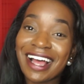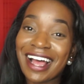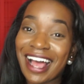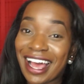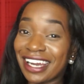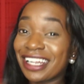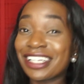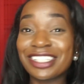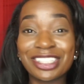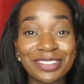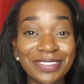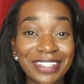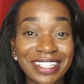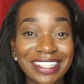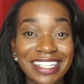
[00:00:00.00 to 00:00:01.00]
I didn't
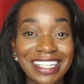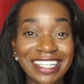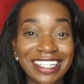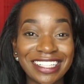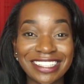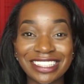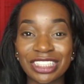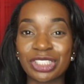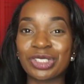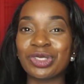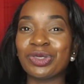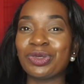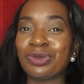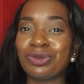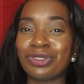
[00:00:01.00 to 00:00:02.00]
do anything
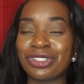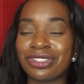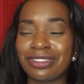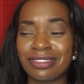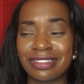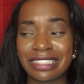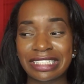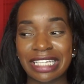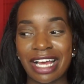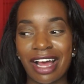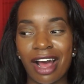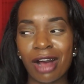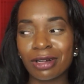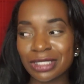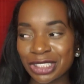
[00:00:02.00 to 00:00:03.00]
to
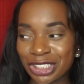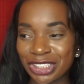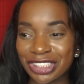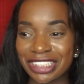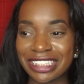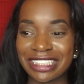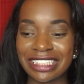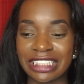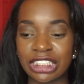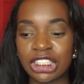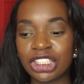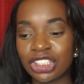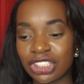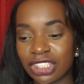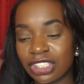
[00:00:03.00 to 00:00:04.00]
alter his
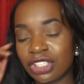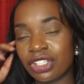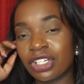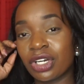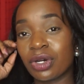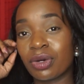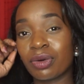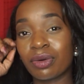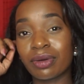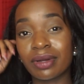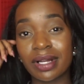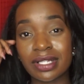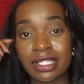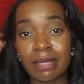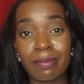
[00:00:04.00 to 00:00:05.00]
decision, you know,
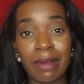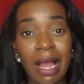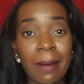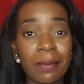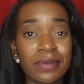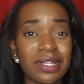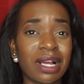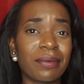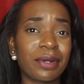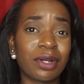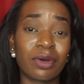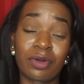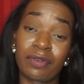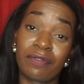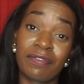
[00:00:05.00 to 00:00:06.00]
because he probably was already
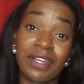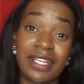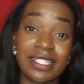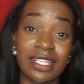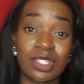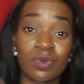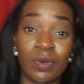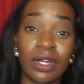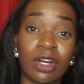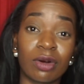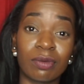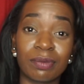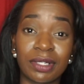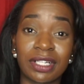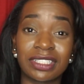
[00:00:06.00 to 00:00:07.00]
on the fence as
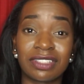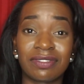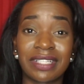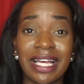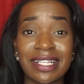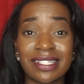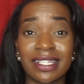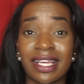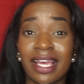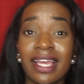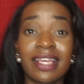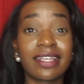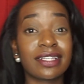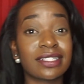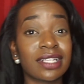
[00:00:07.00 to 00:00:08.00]
well. Because if that's the
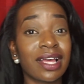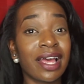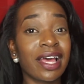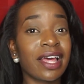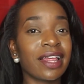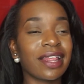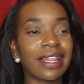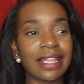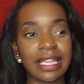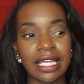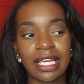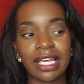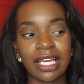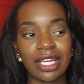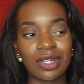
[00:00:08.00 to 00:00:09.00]
case,
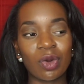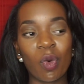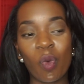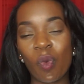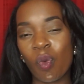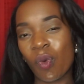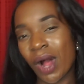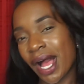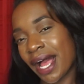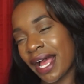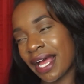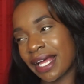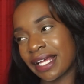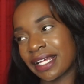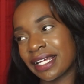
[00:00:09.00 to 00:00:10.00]
then
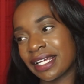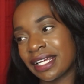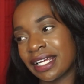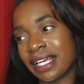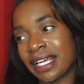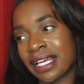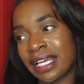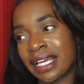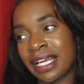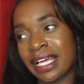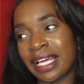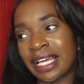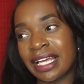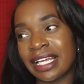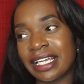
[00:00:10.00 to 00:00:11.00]
why
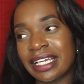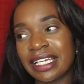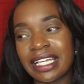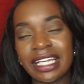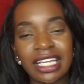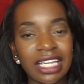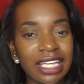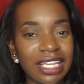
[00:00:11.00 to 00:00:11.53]
did